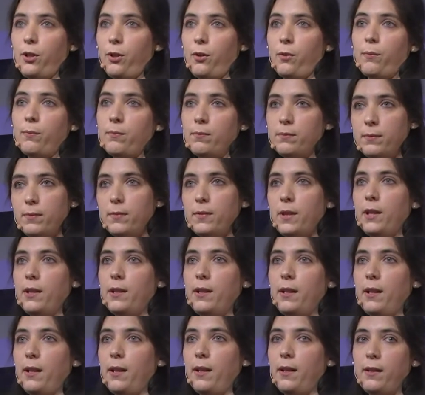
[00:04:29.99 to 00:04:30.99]
we were not
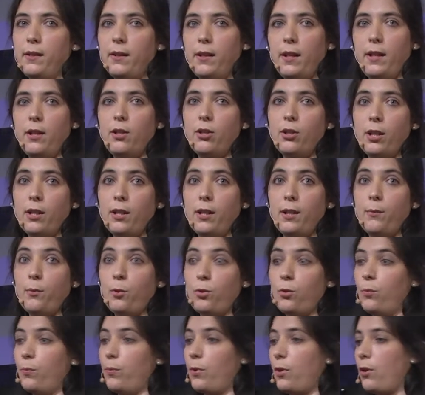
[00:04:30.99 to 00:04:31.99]
able to
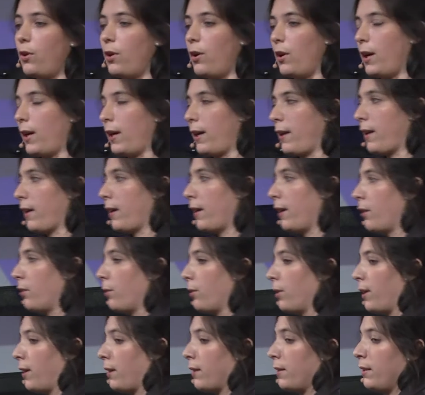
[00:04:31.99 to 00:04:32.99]
face, and
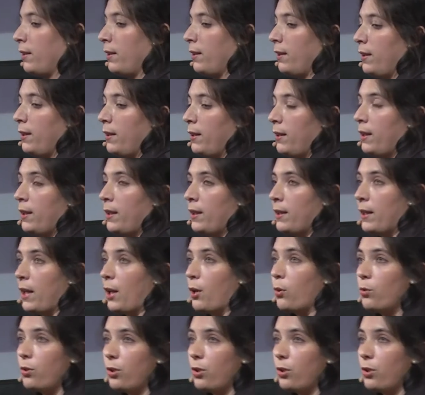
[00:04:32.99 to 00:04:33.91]
this is what we want to do